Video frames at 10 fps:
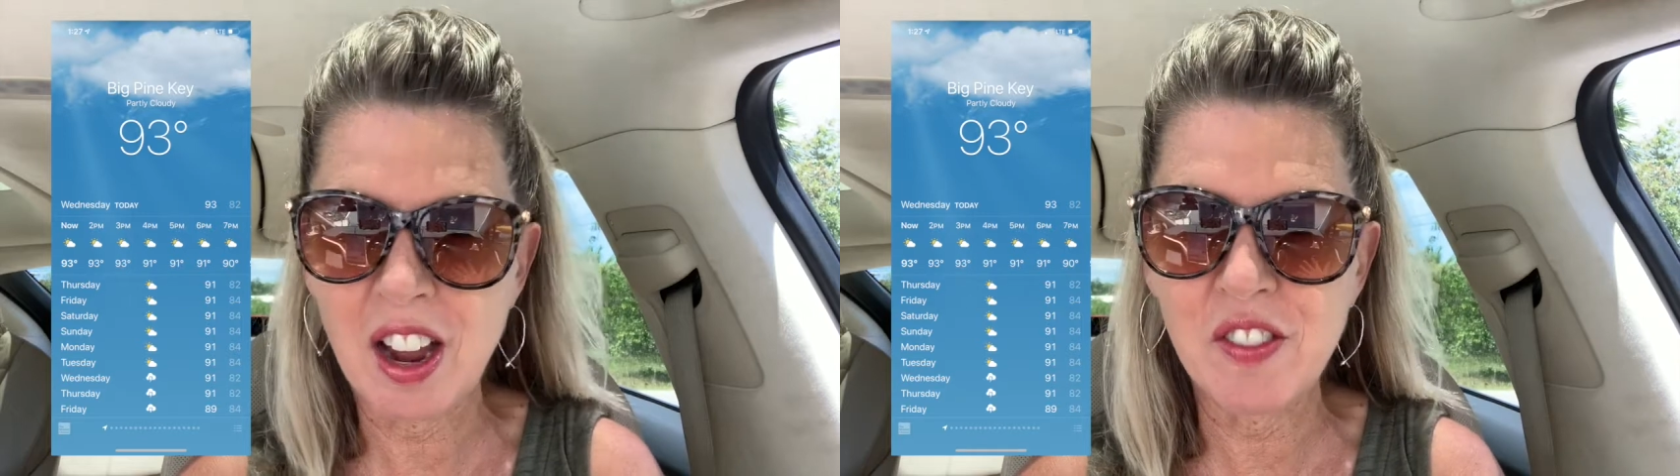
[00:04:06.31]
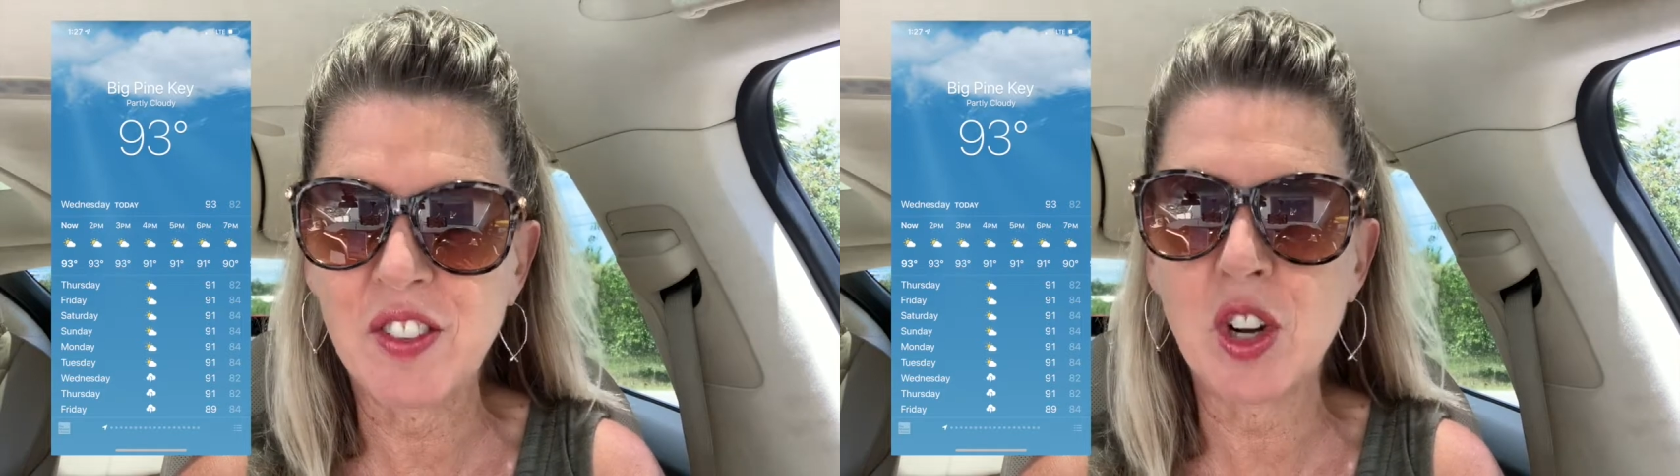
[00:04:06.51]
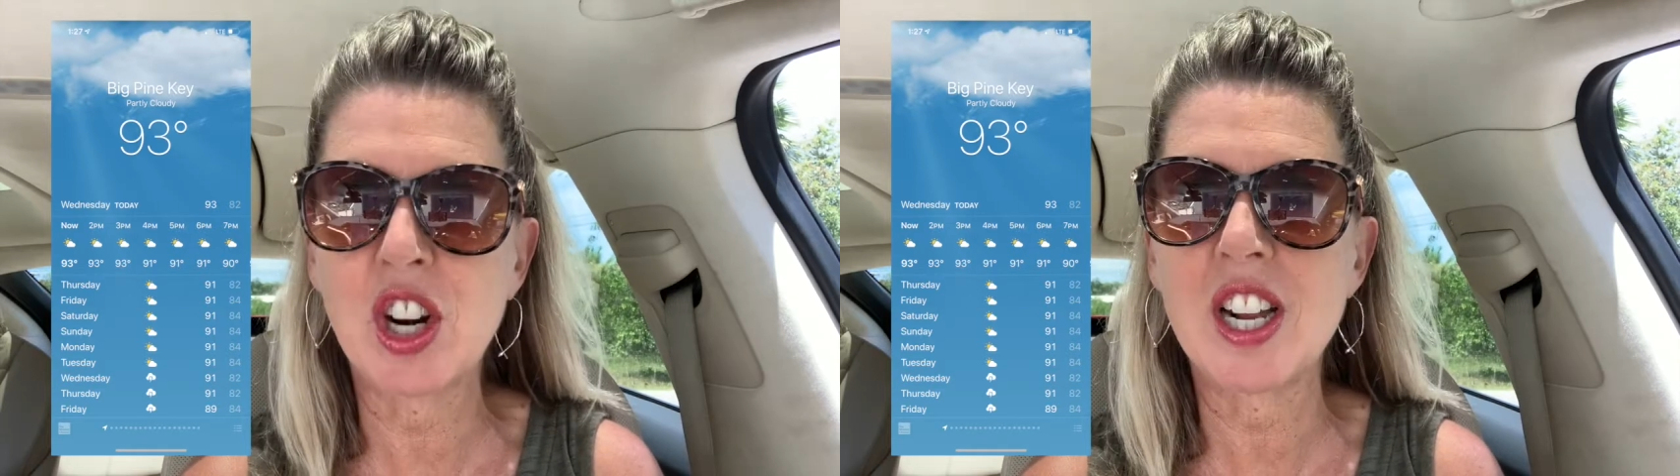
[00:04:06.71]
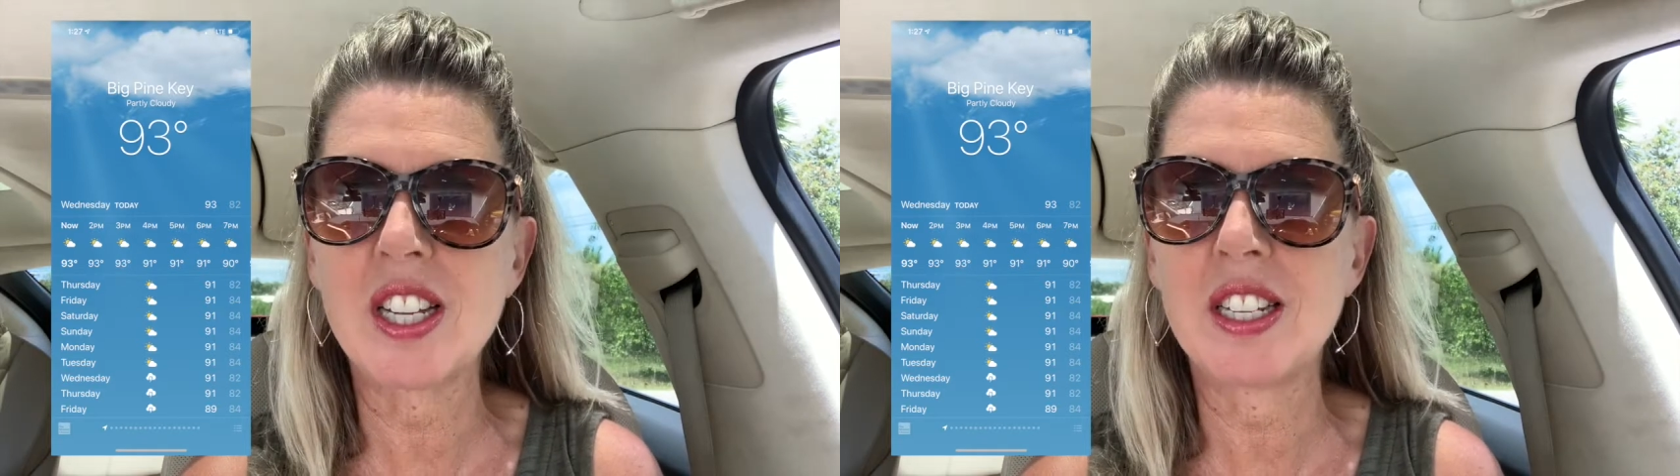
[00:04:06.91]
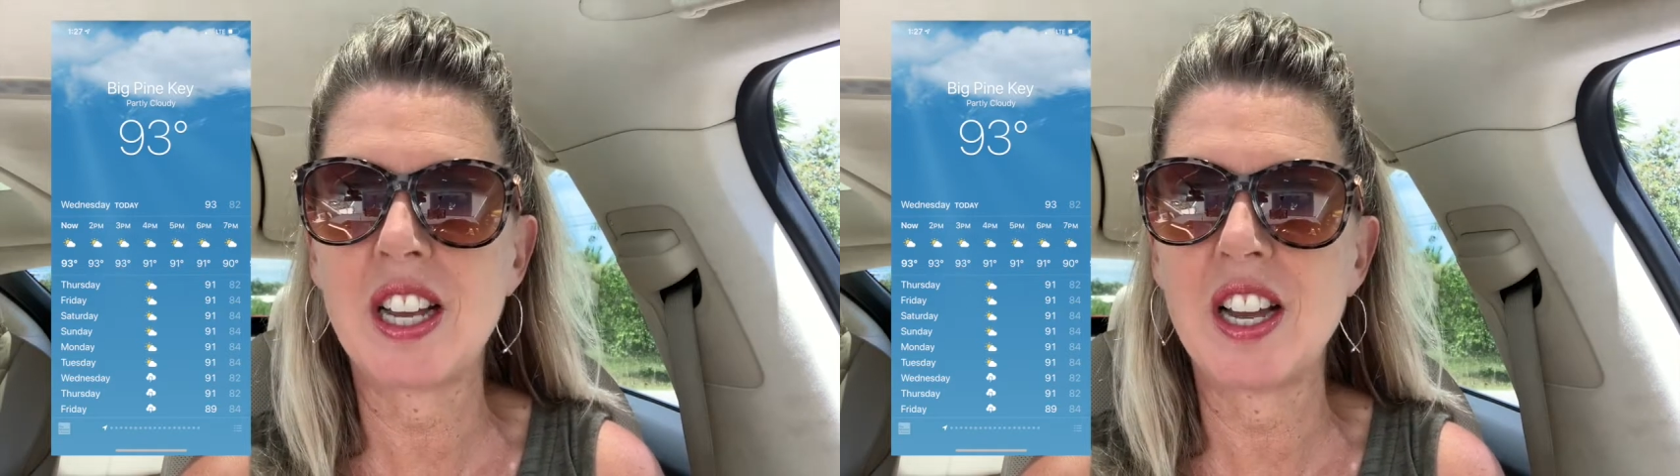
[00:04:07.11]
Florida
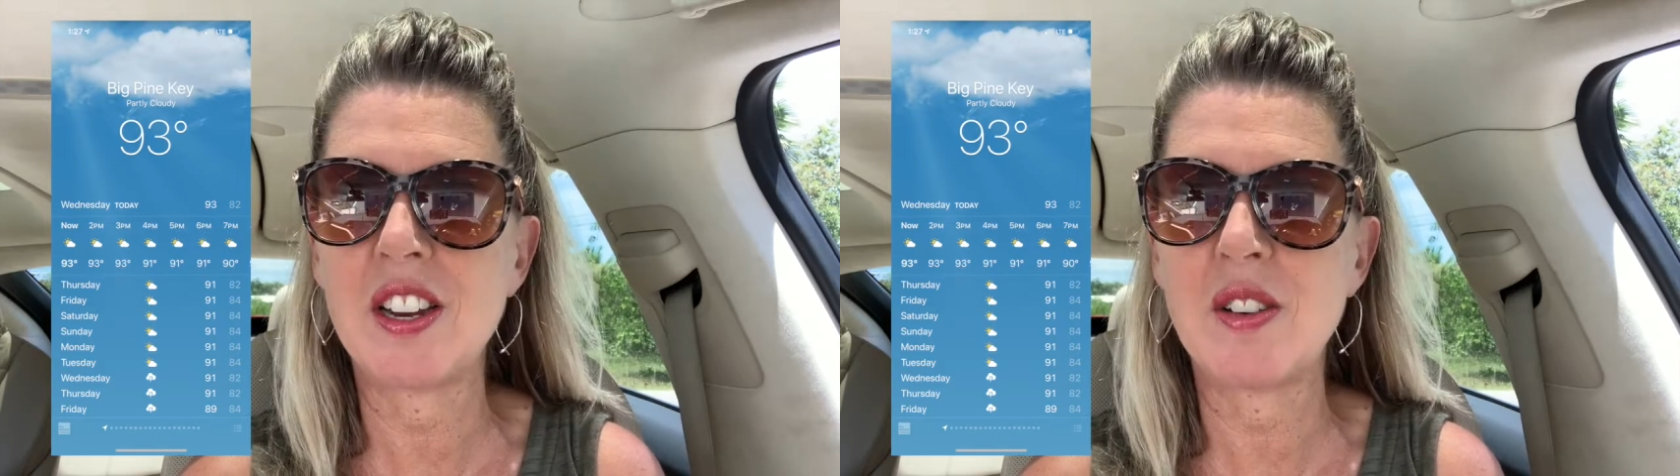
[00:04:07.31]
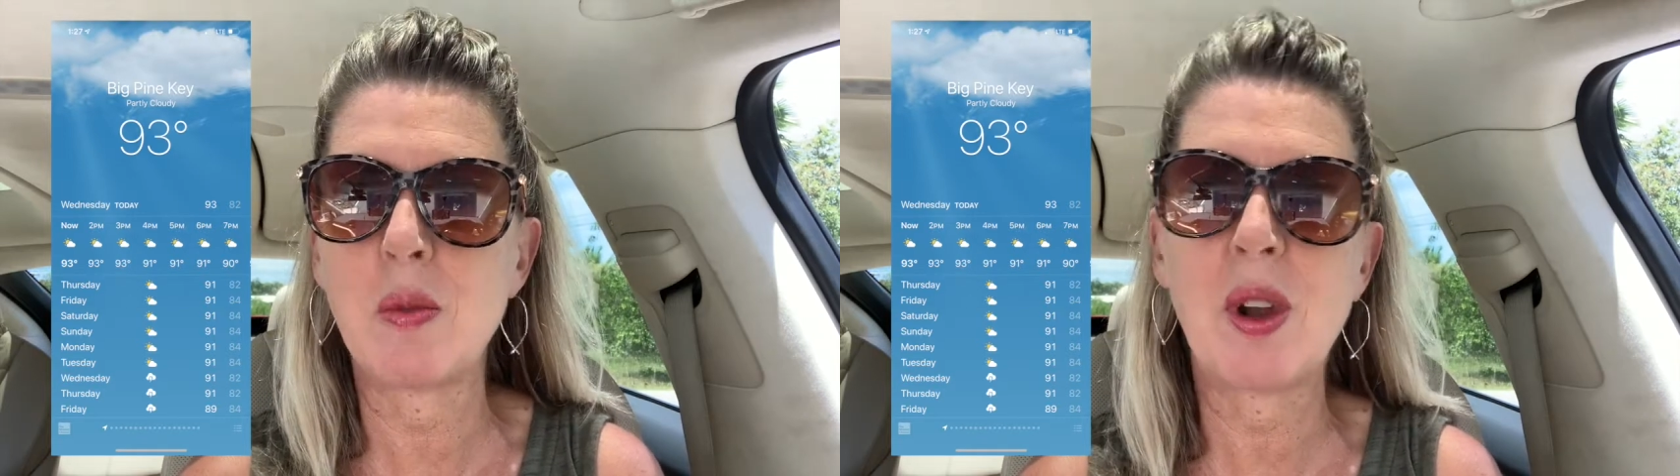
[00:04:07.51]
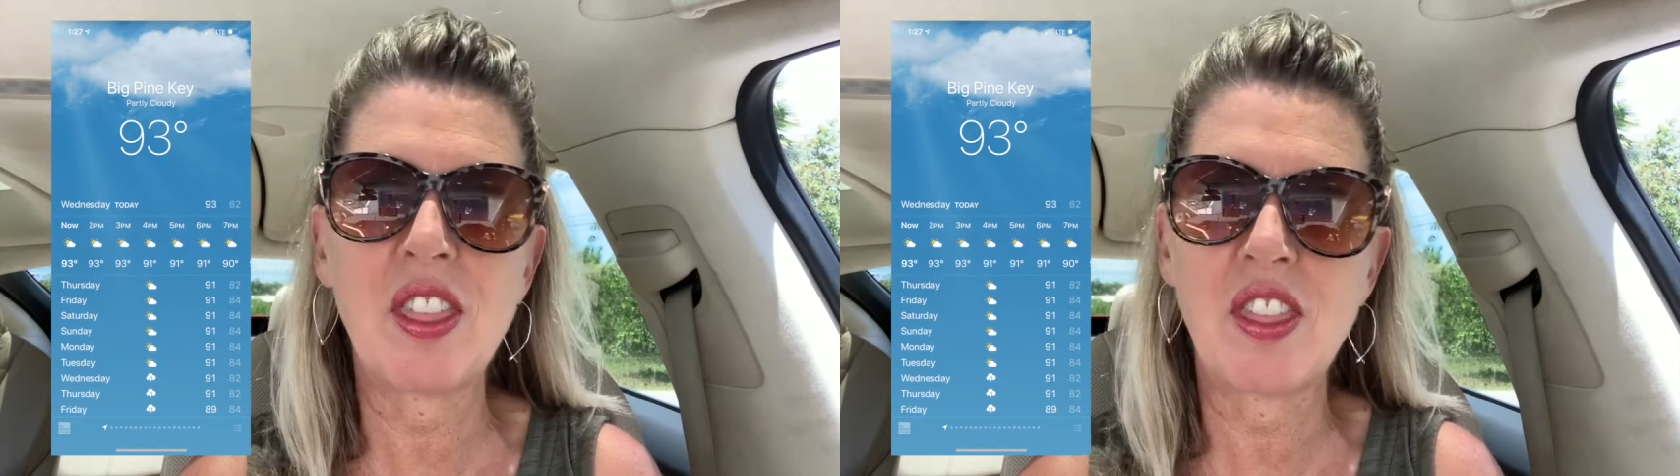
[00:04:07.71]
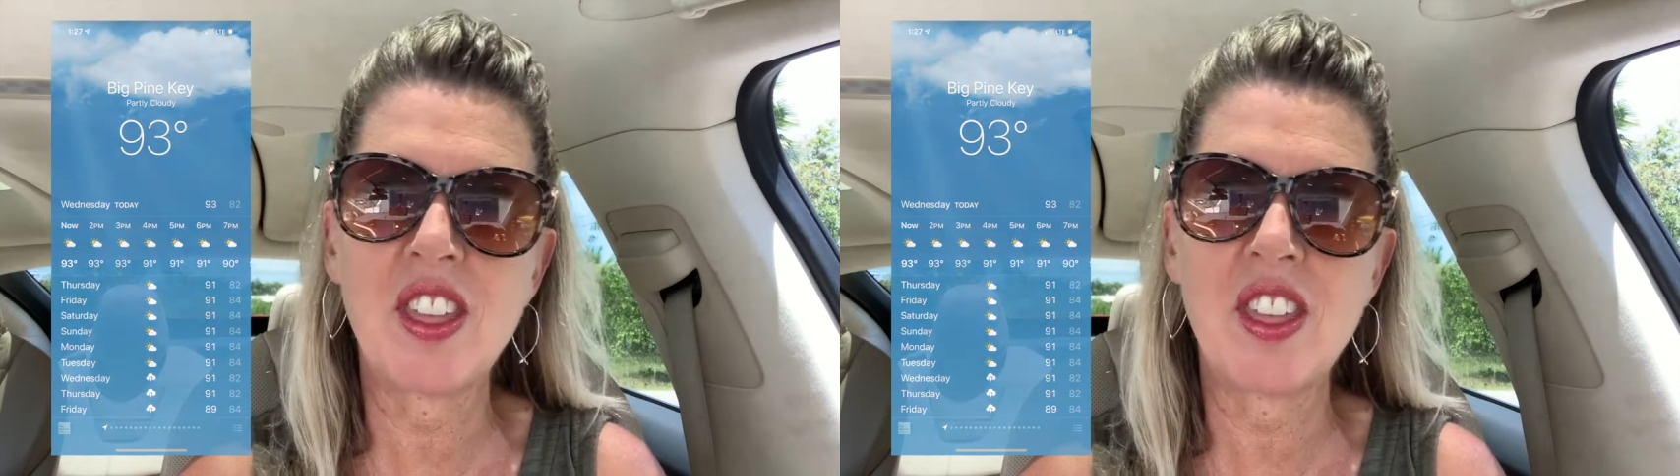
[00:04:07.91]
sun with